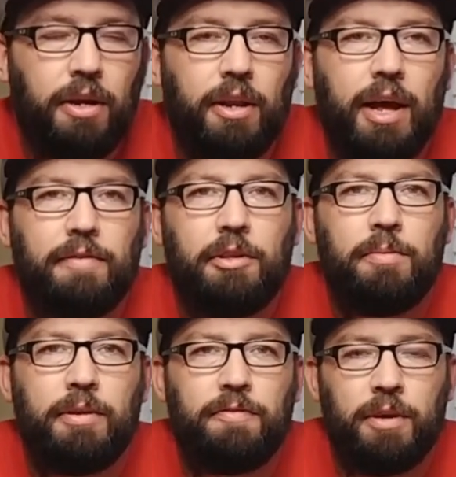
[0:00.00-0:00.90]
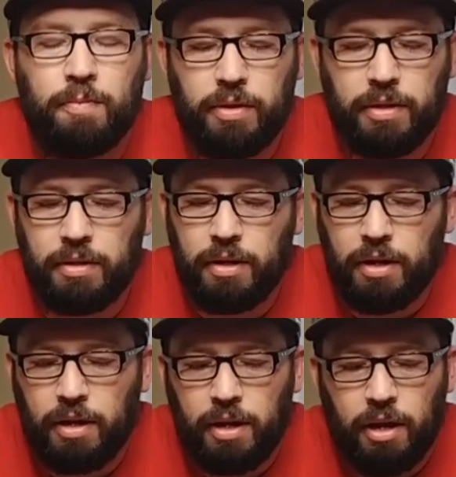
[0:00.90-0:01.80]
have a little bit of fun with it.
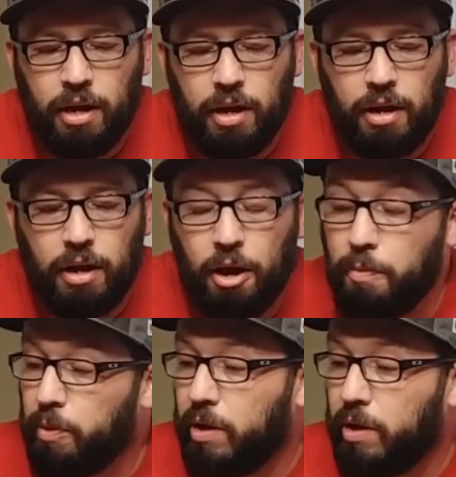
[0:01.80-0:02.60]
Hope